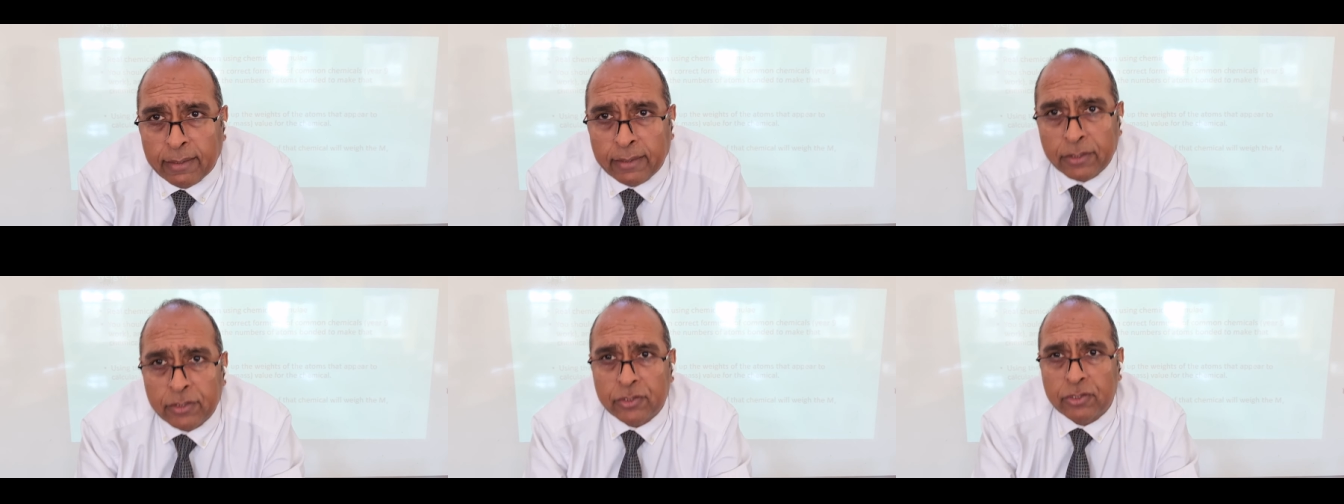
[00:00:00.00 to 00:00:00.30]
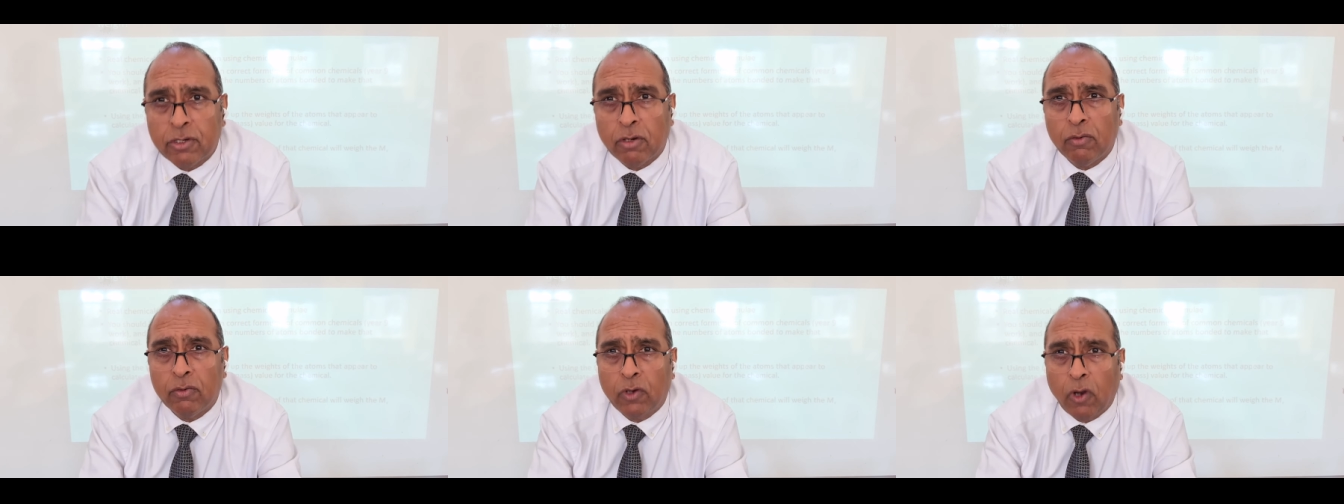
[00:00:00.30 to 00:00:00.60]

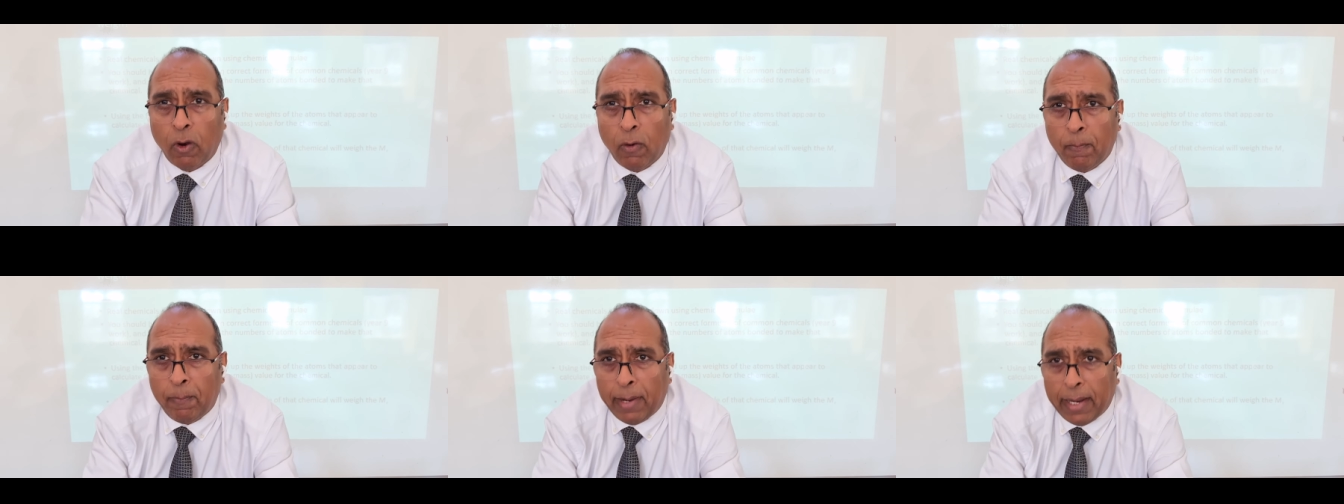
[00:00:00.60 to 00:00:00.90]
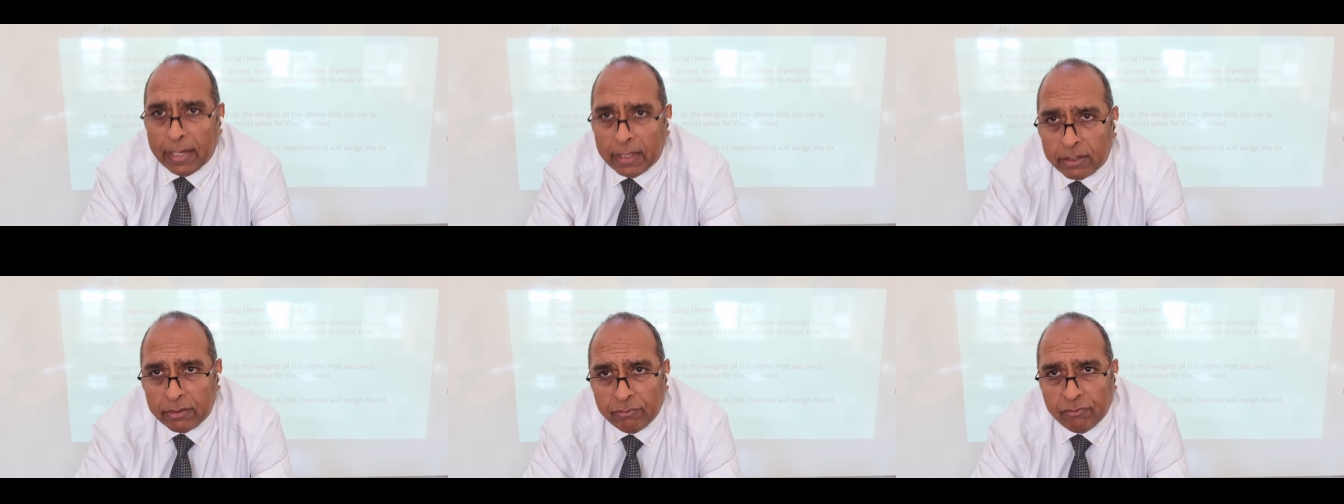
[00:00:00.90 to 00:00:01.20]
So go
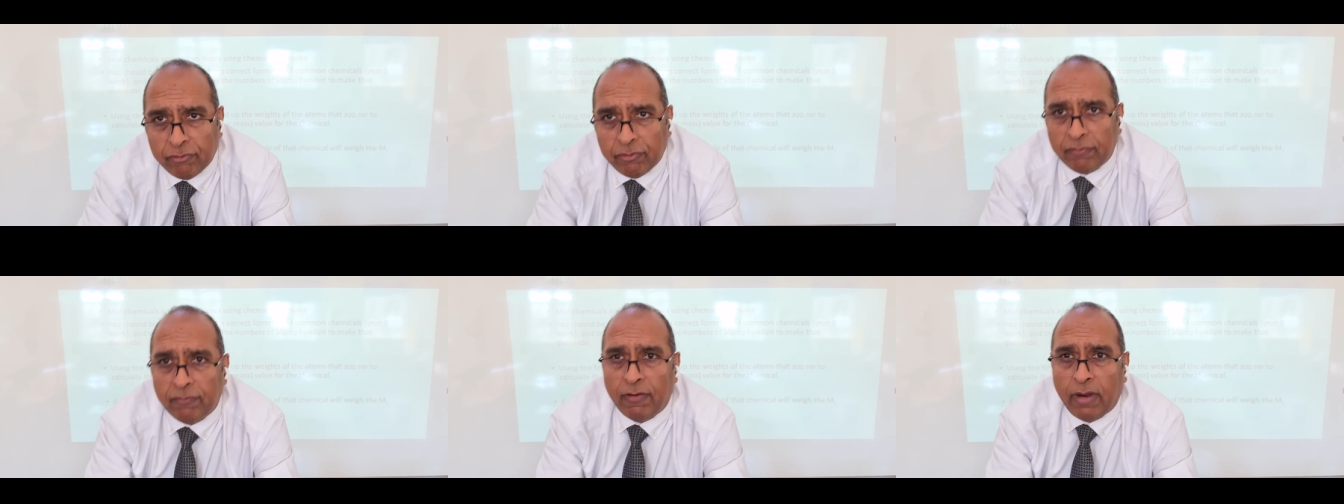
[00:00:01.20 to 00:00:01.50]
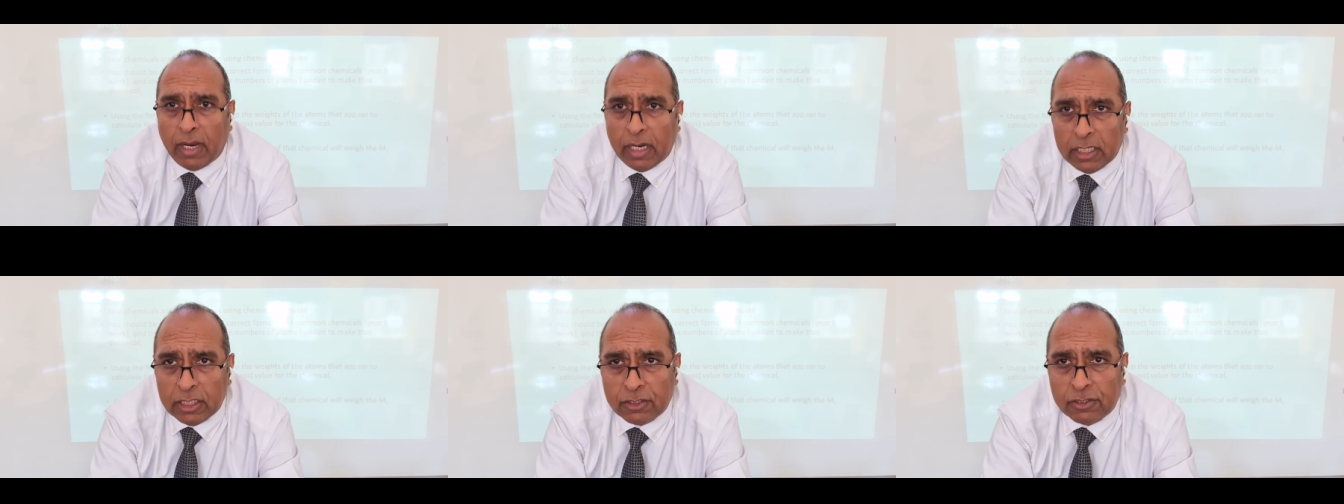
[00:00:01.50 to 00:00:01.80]
back and
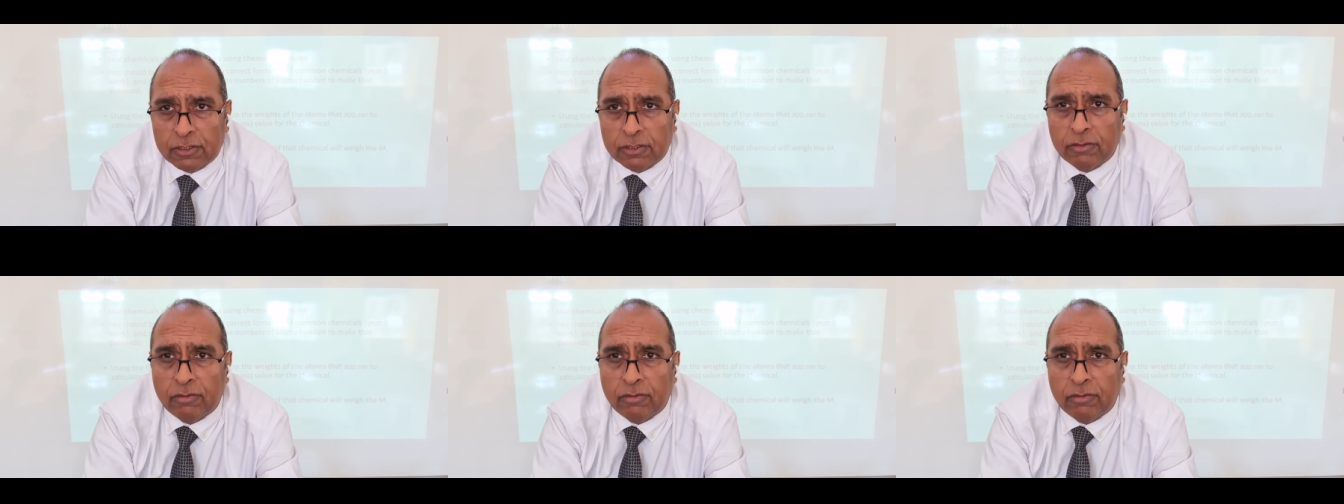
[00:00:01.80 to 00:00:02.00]
revise